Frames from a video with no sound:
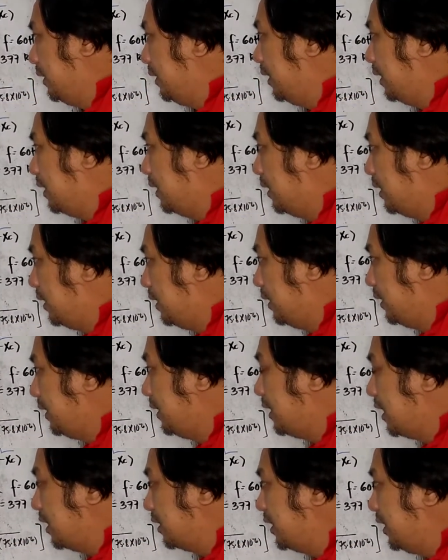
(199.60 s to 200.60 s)
uh,
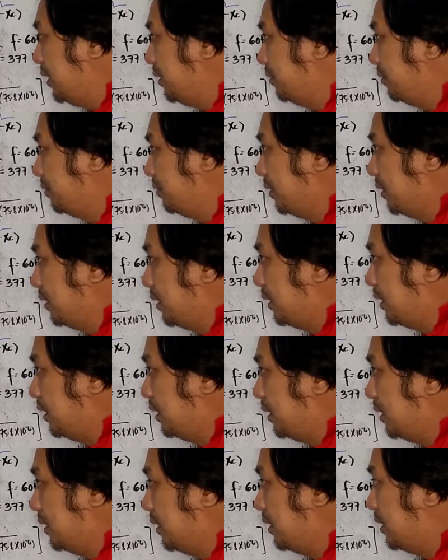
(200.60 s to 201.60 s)
inductive
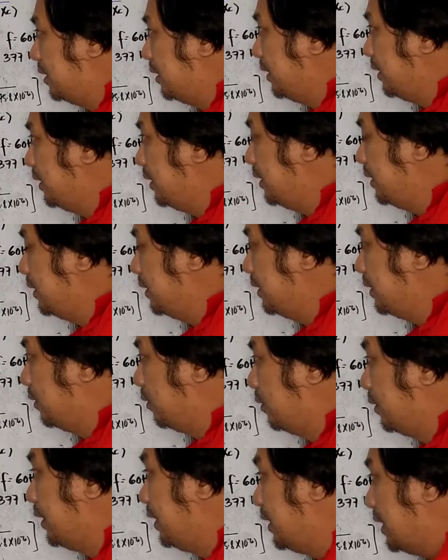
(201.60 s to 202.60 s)
uh,
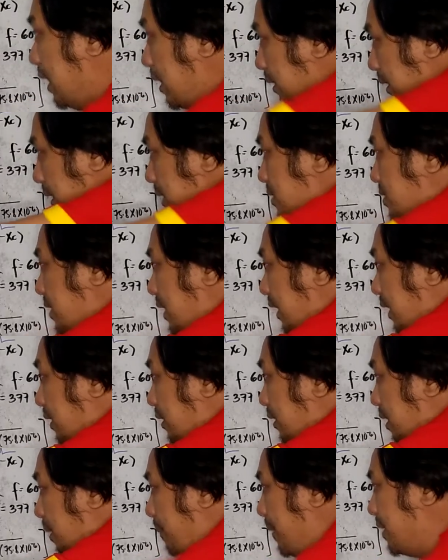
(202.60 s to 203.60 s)
or inductance
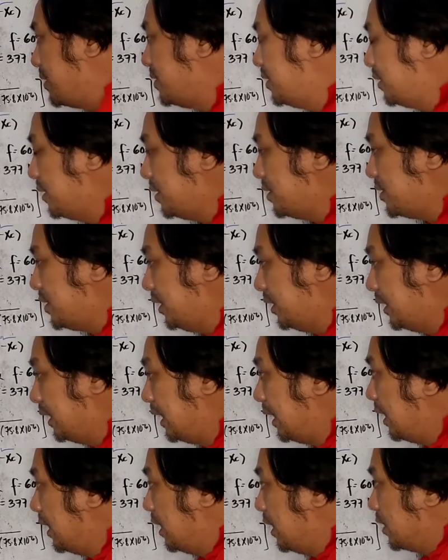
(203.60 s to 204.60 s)
and capacitance here.
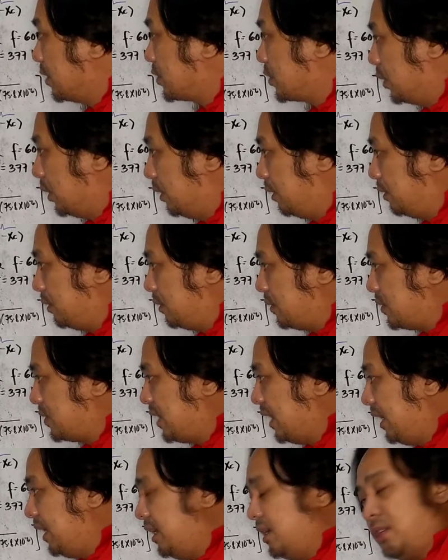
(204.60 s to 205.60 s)
So
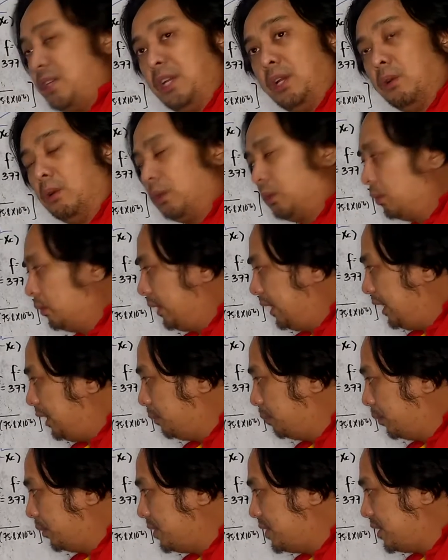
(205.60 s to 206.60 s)
Z is equal to
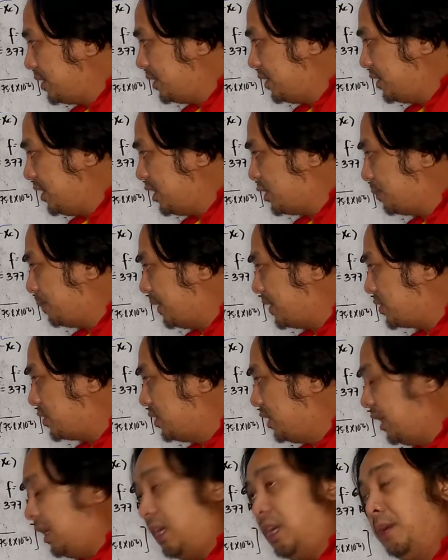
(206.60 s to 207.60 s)
8.66 plus
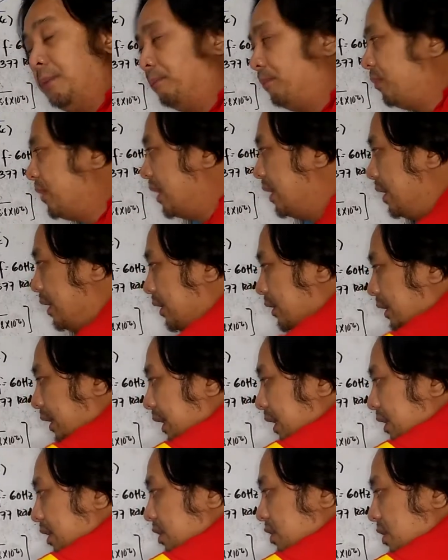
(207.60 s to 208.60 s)
J
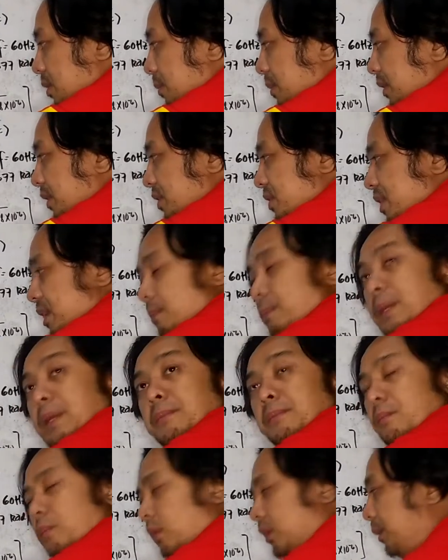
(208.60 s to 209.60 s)

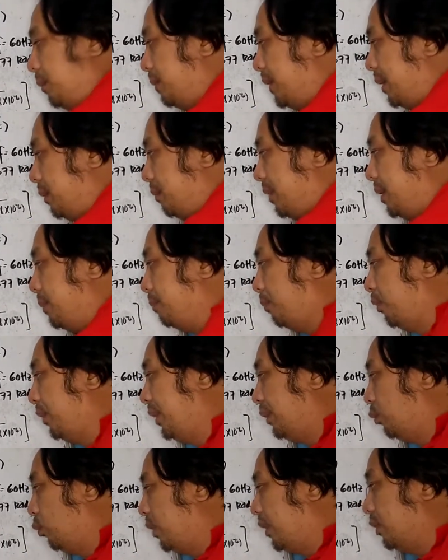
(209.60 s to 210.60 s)
377 multiplied by
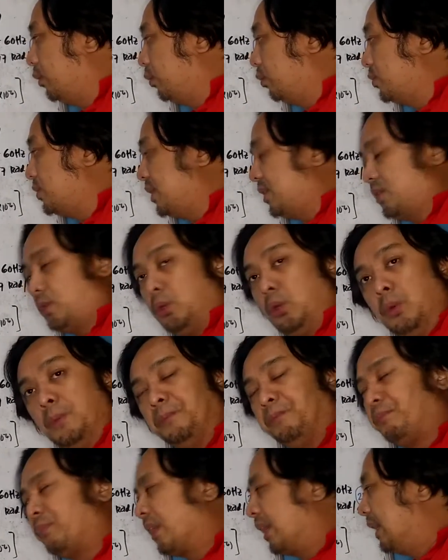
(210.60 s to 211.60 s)
0.1062.
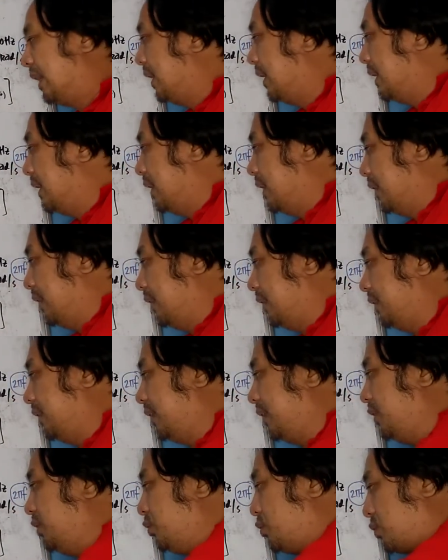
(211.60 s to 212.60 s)
And
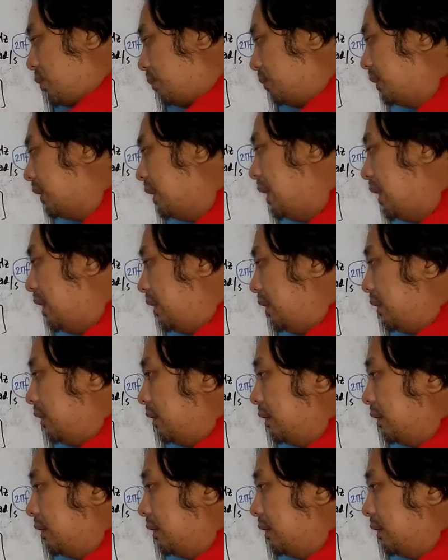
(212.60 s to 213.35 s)
then you subtract,